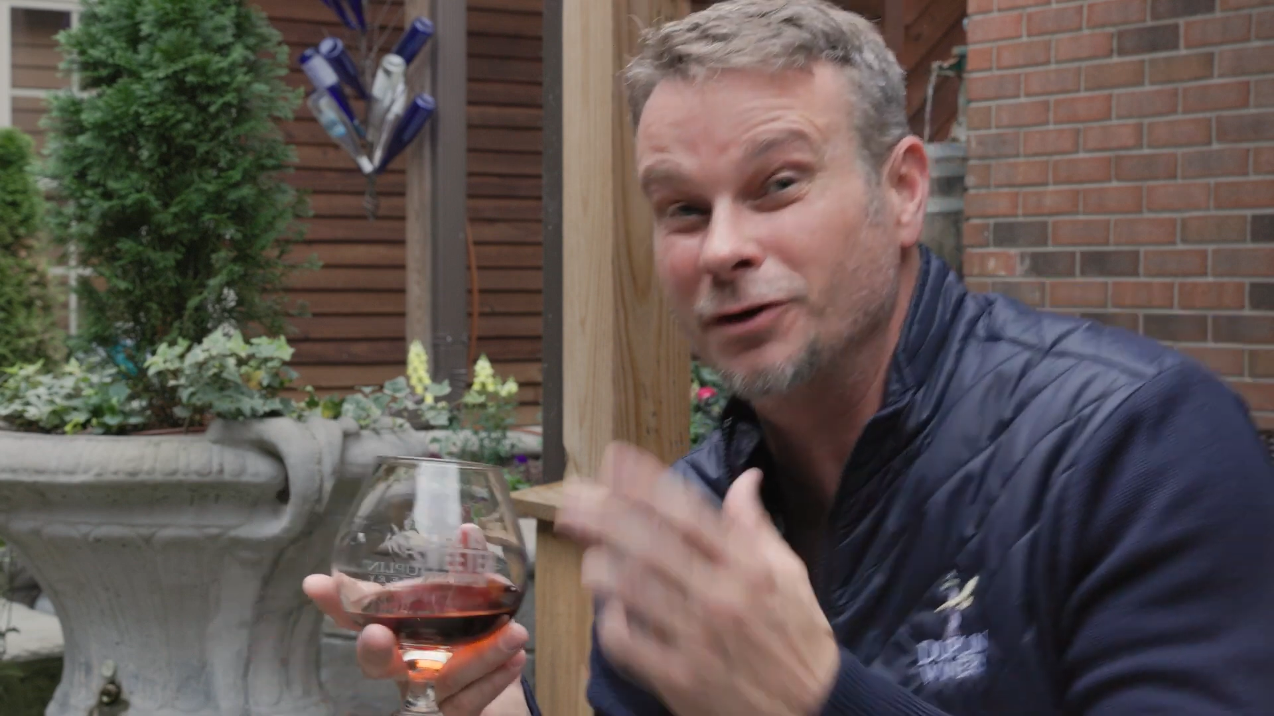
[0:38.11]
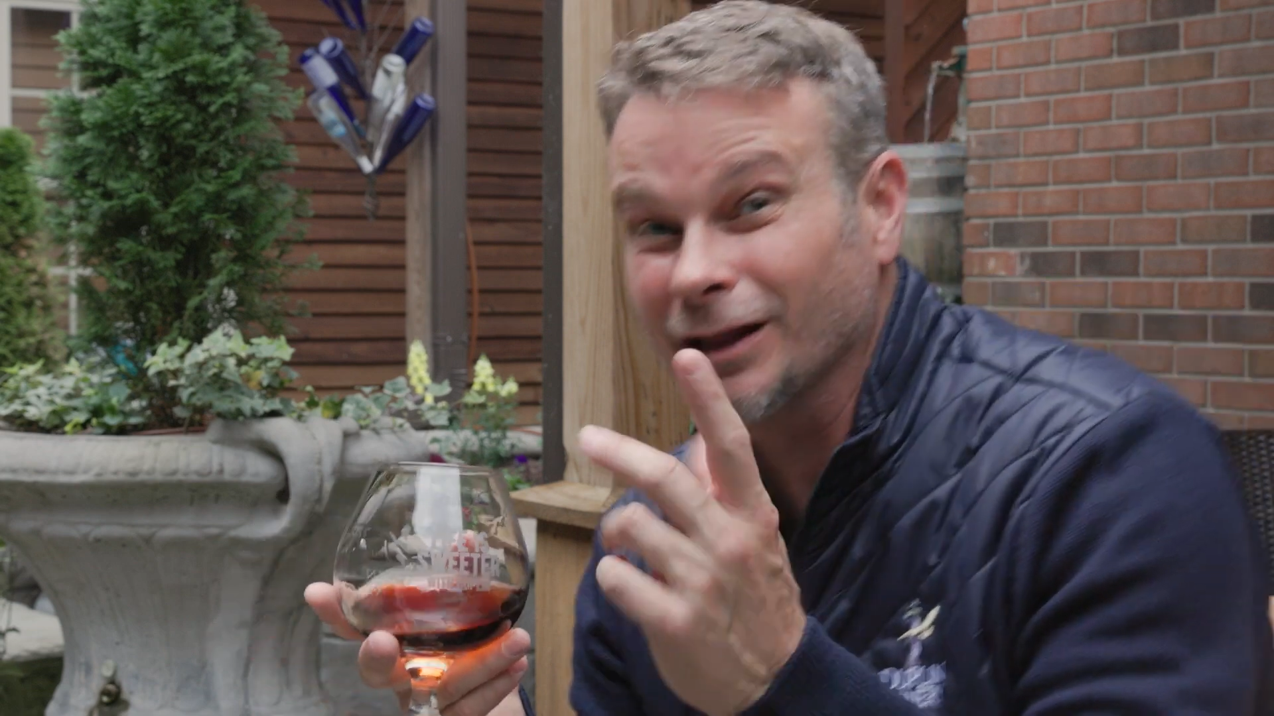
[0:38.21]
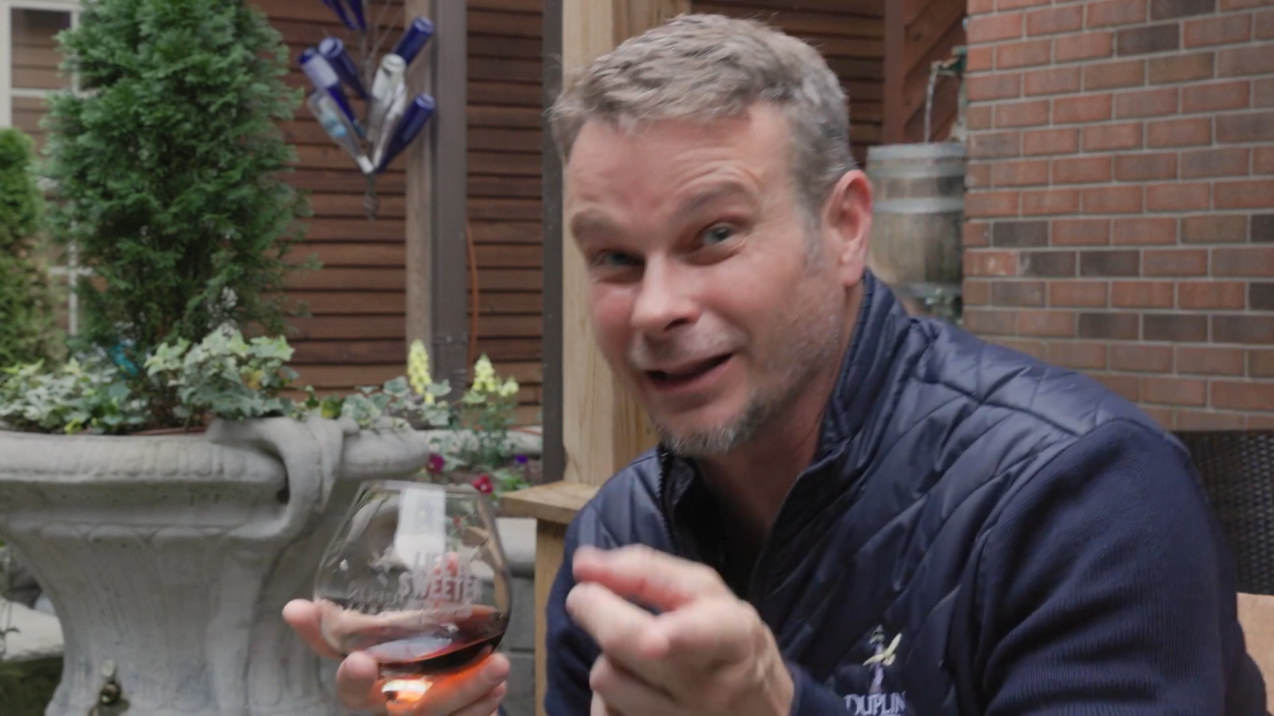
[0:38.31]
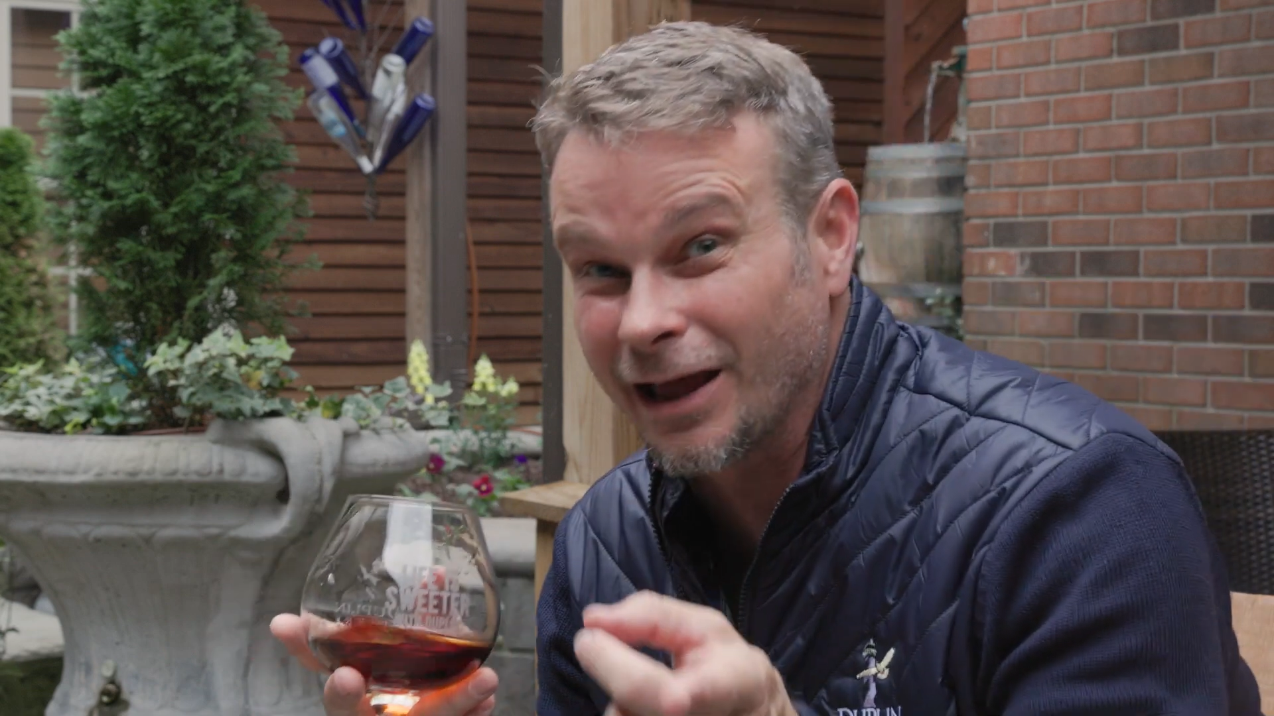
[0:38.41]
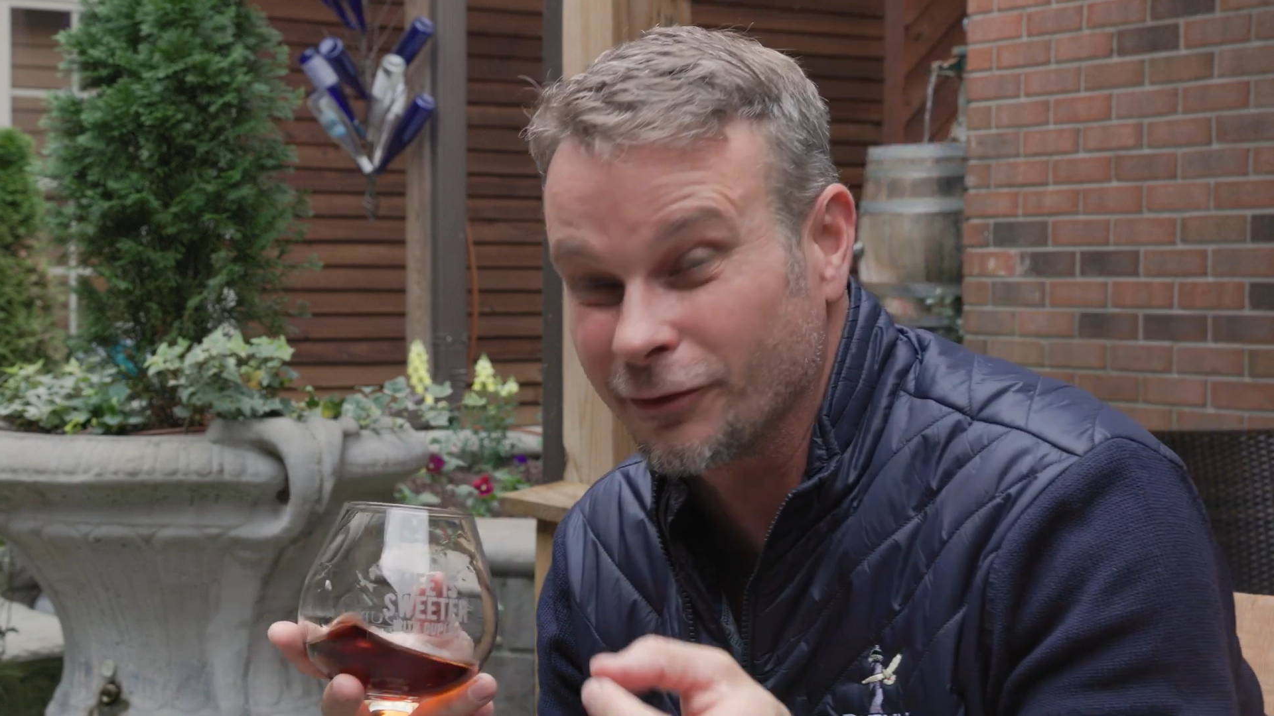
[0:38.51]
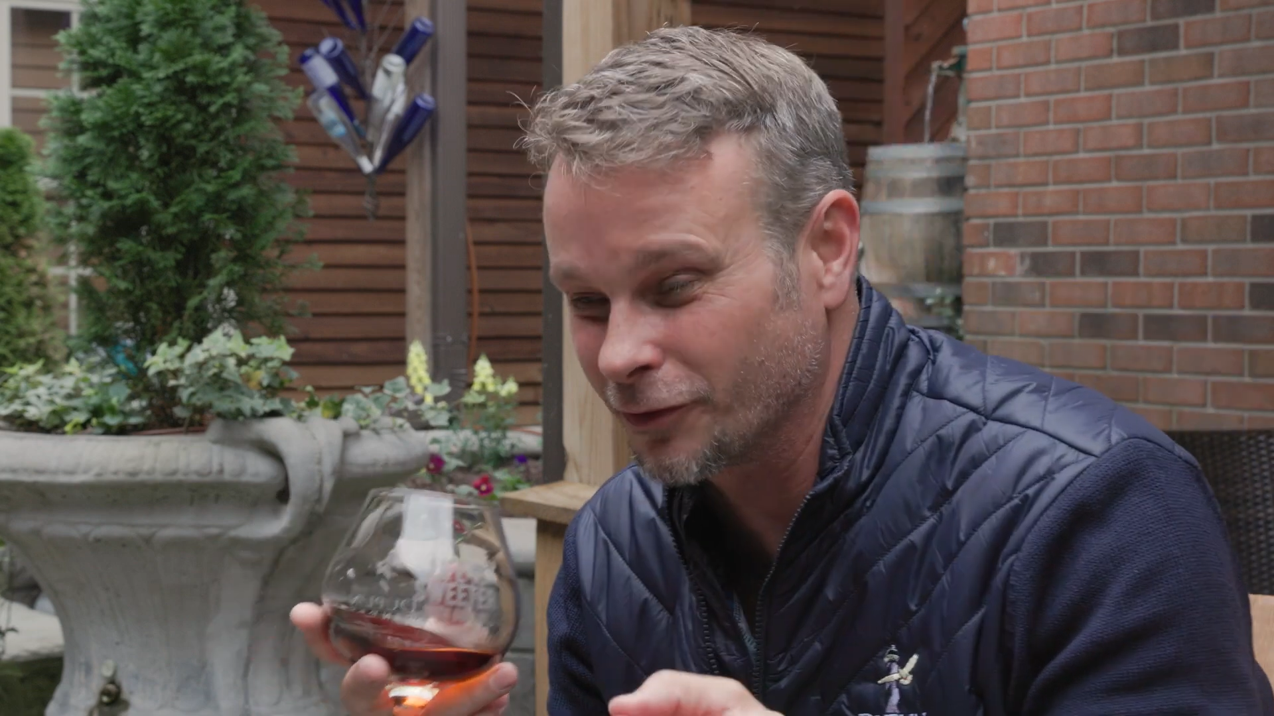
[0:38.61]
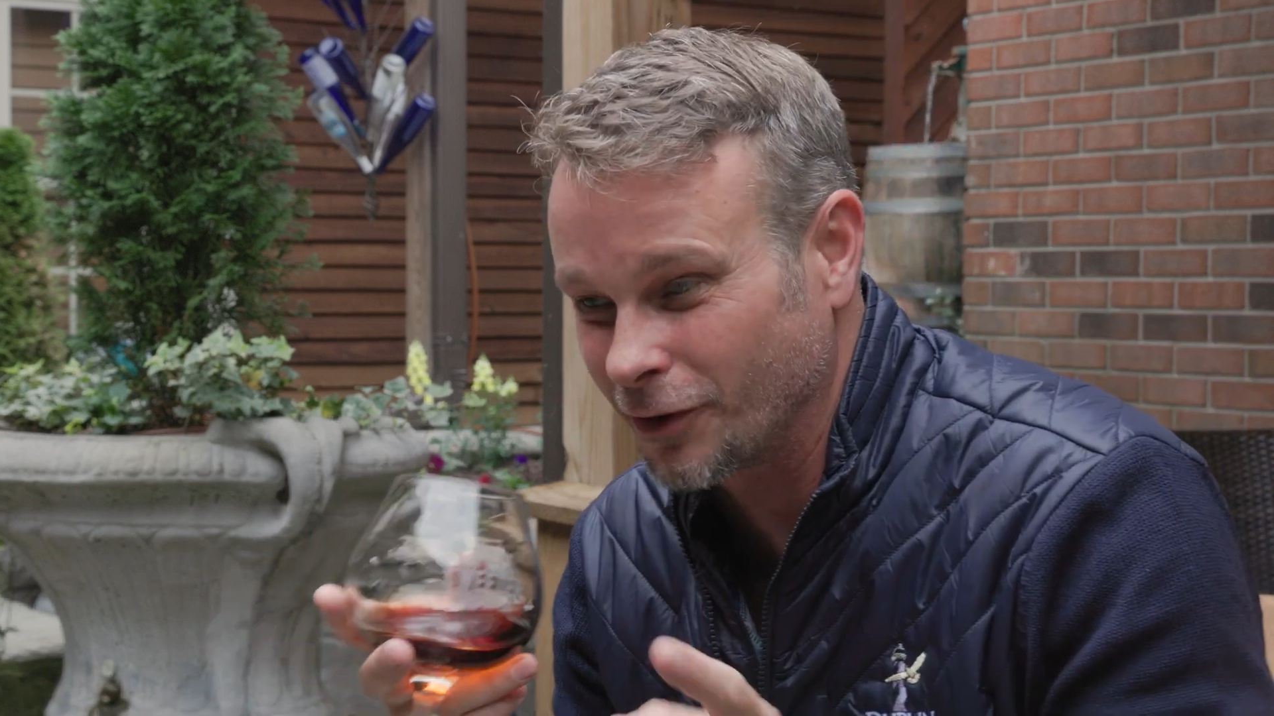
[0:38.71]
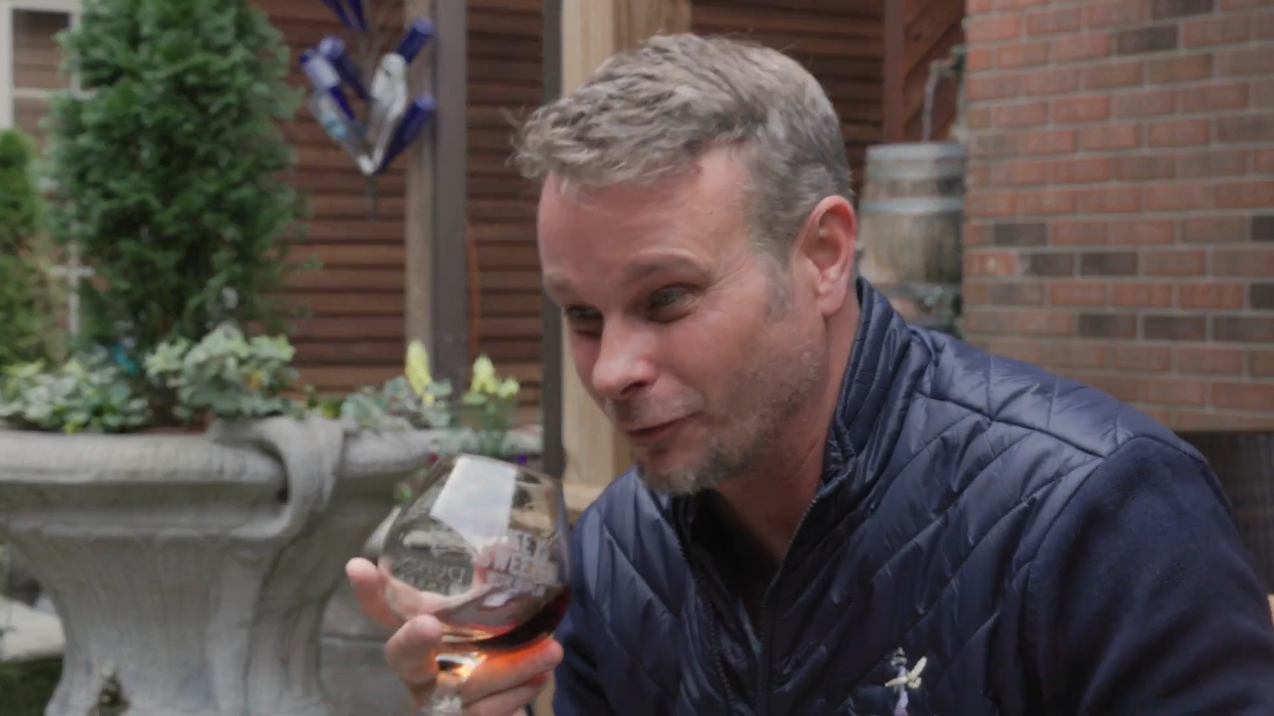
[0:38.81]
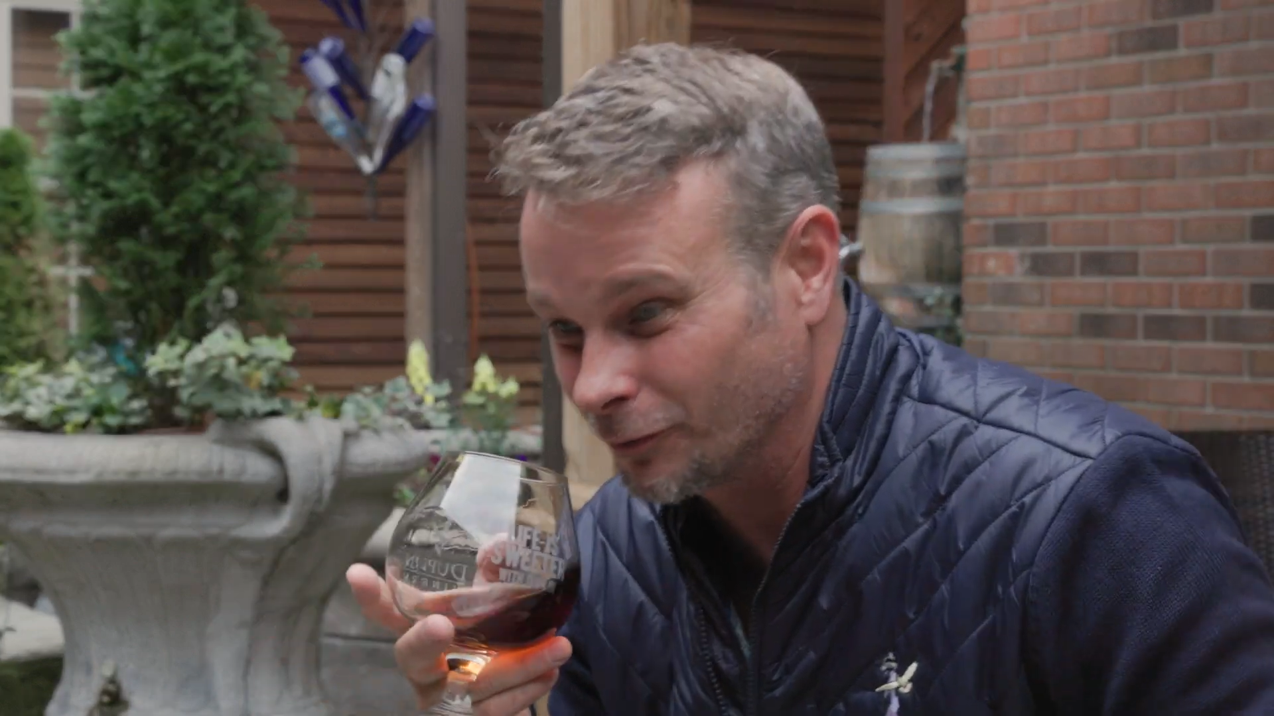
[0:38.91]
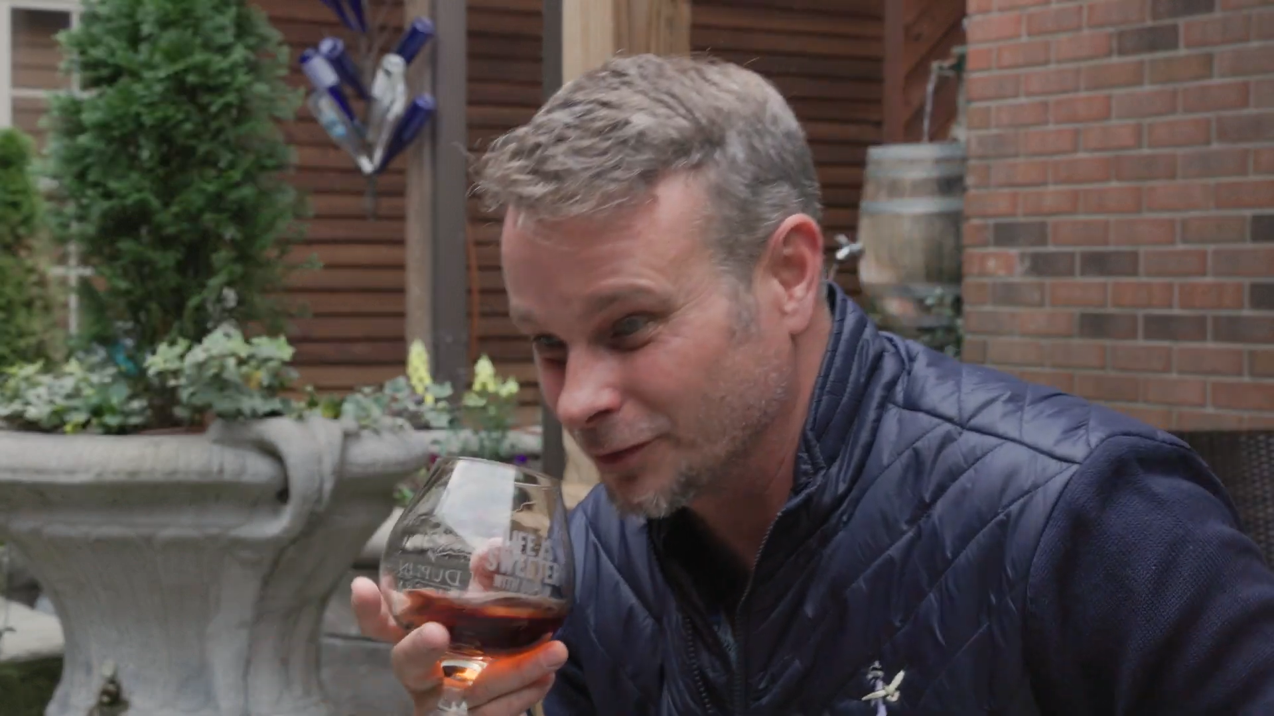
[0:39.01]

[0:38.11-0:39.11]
get leather though,